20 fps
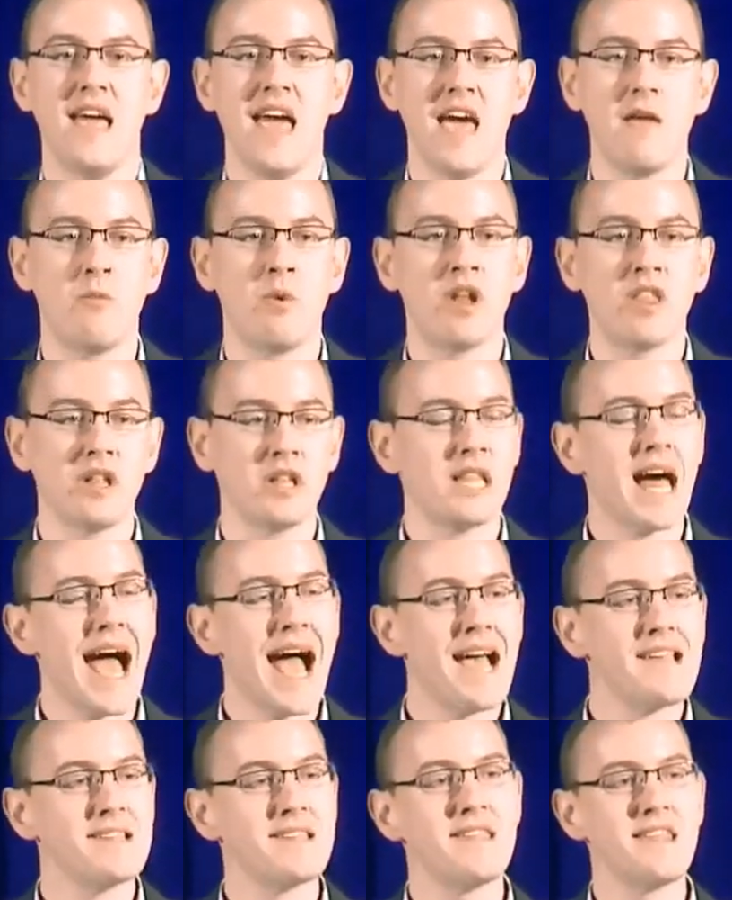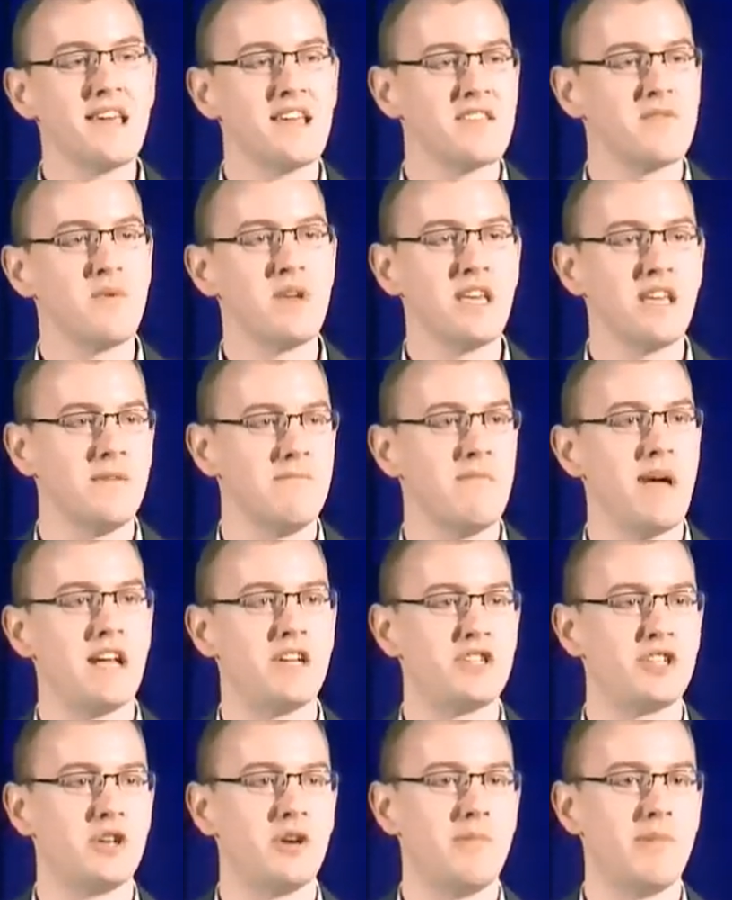And one of the last things we can
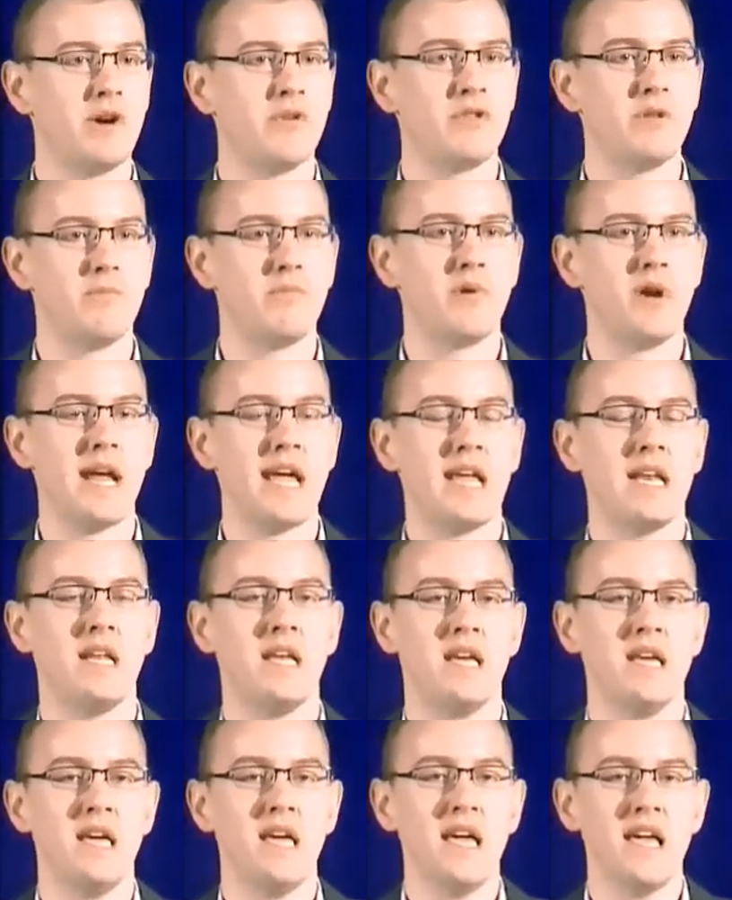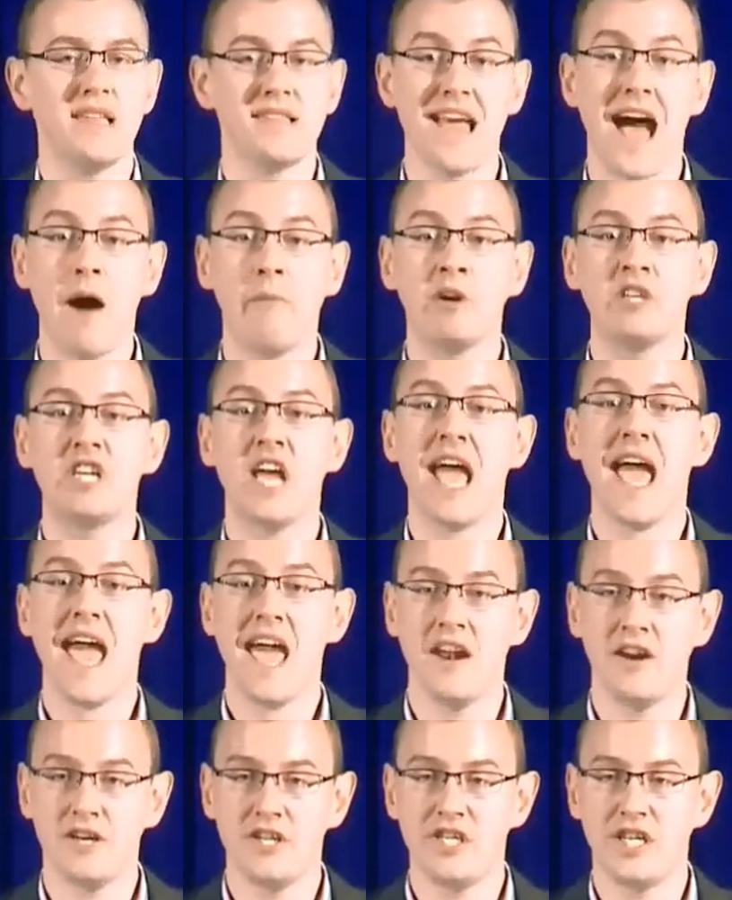measure about the brain is how much
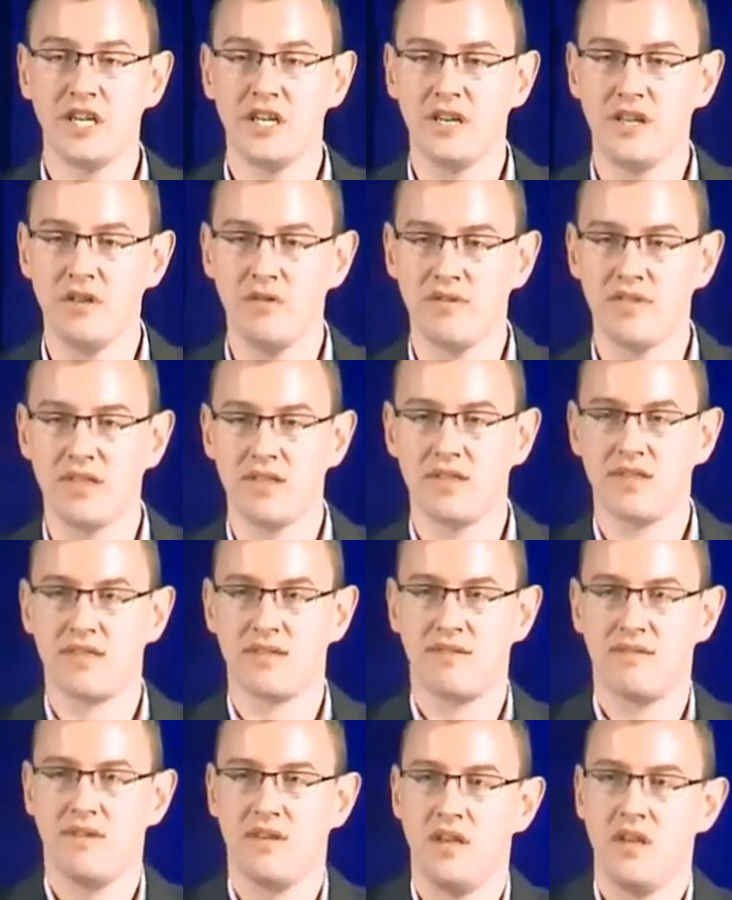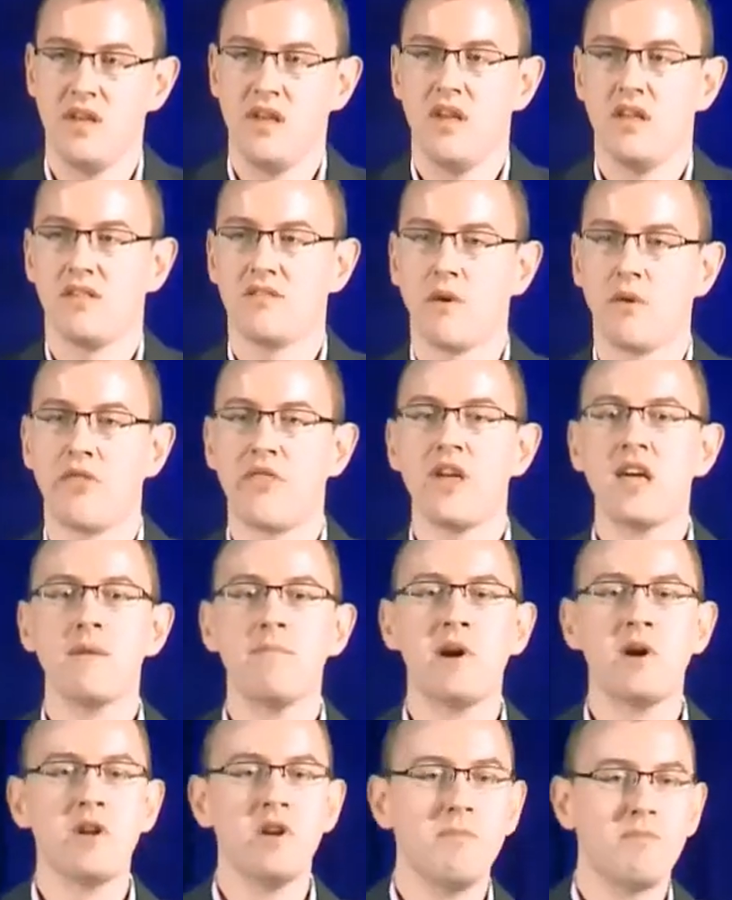energy it uses. So think
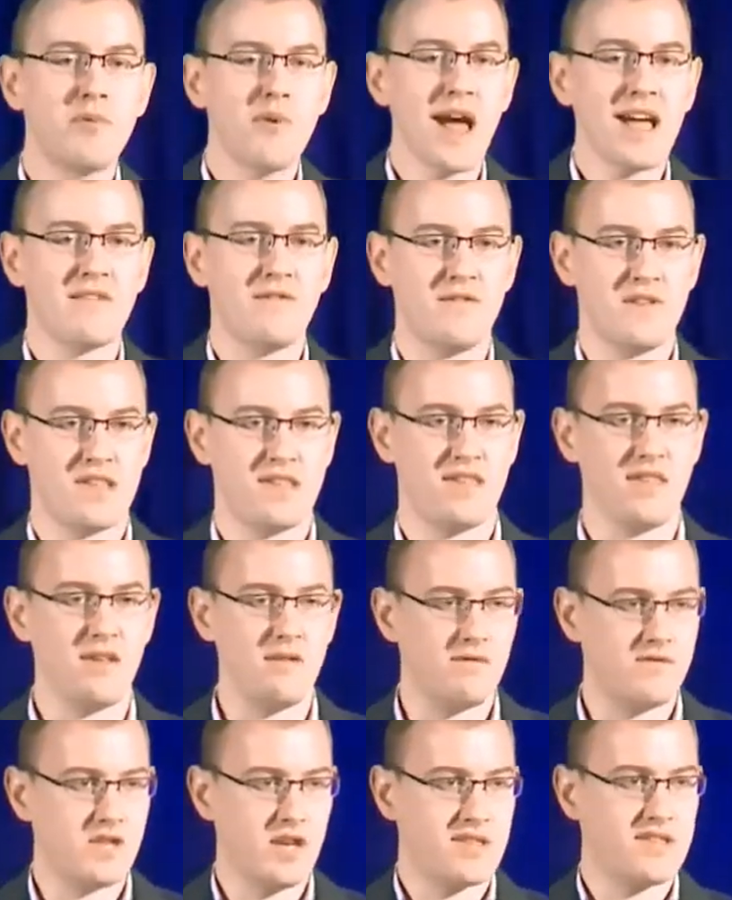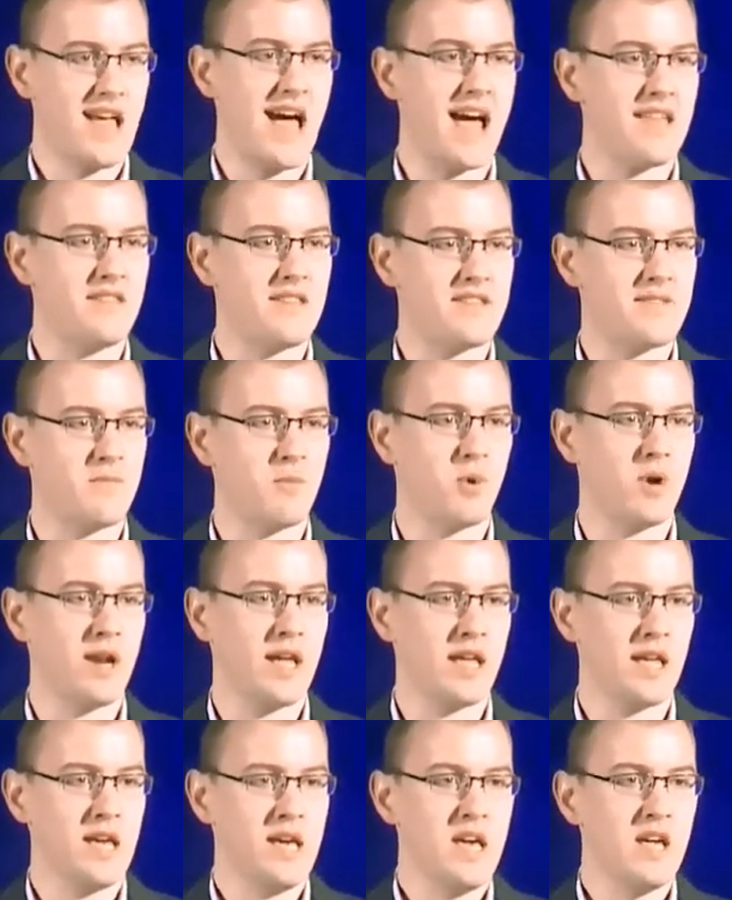about your breakfast that you've just had this
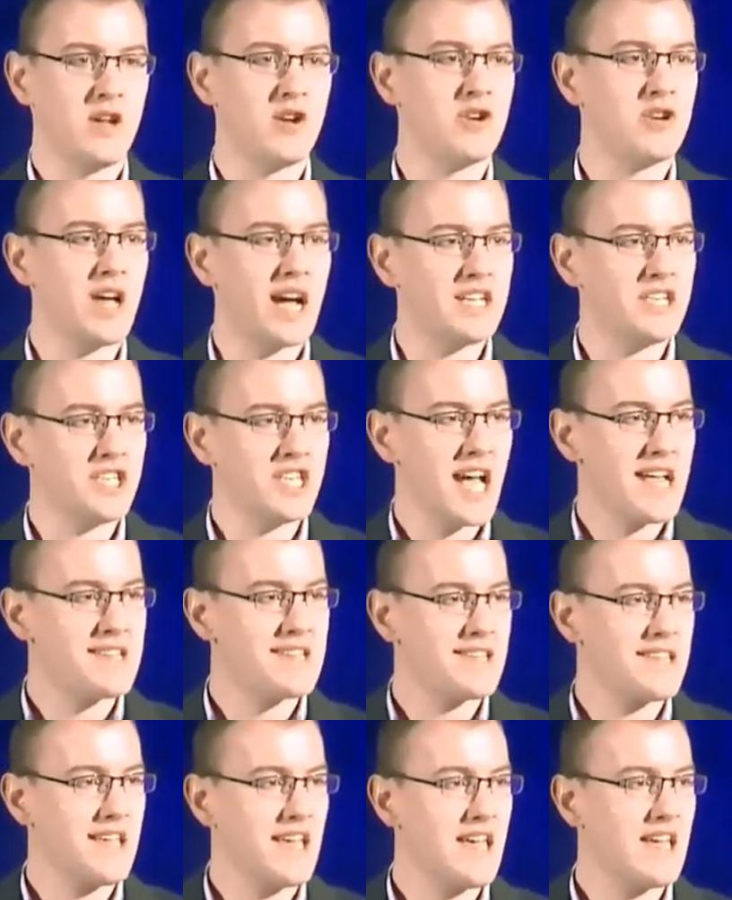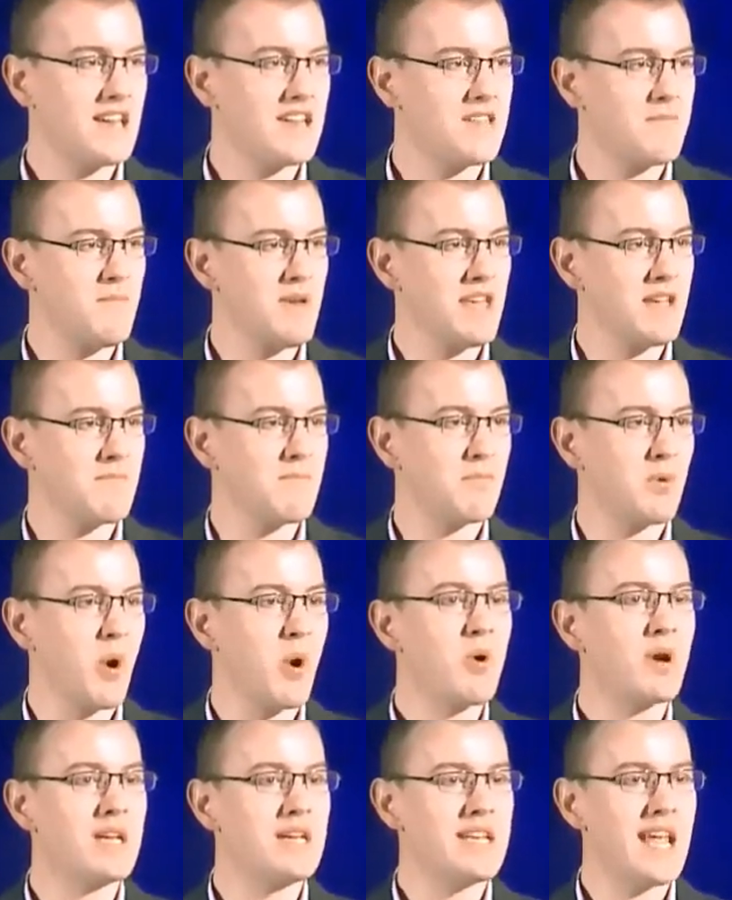morning. You're digesting it. It's being
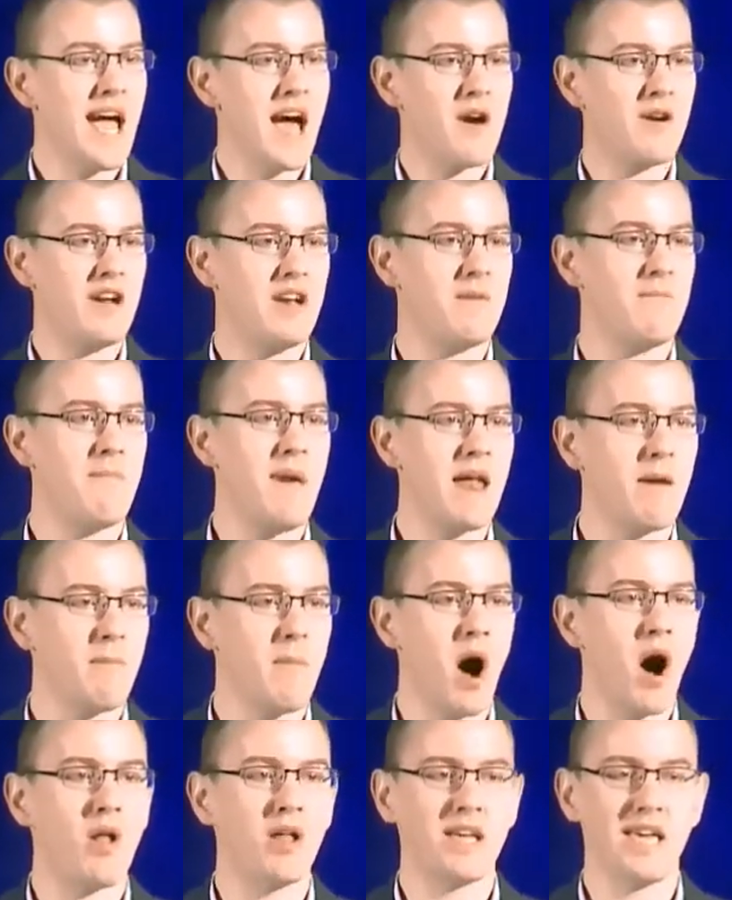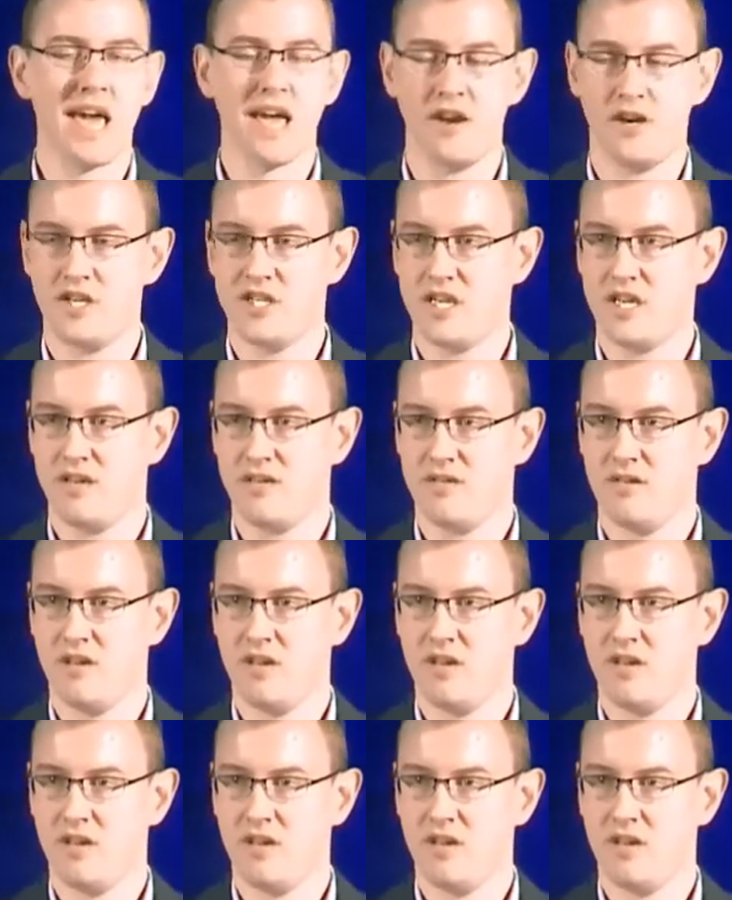broken down into metabolic energy.